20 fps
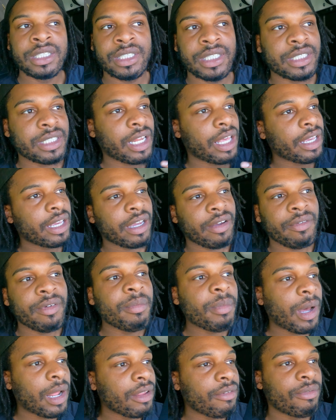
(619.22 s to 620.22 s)
just like
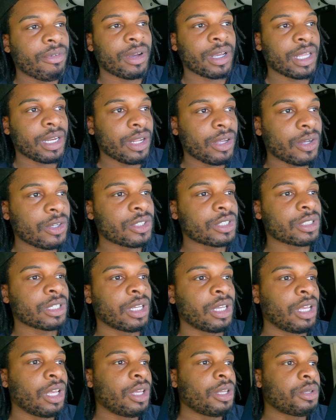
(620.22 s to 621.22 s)
everybody fucking else.
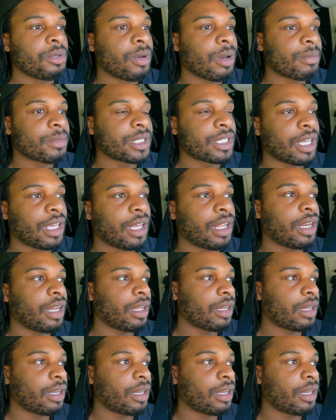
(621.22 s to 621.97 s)
You know what I'm saying?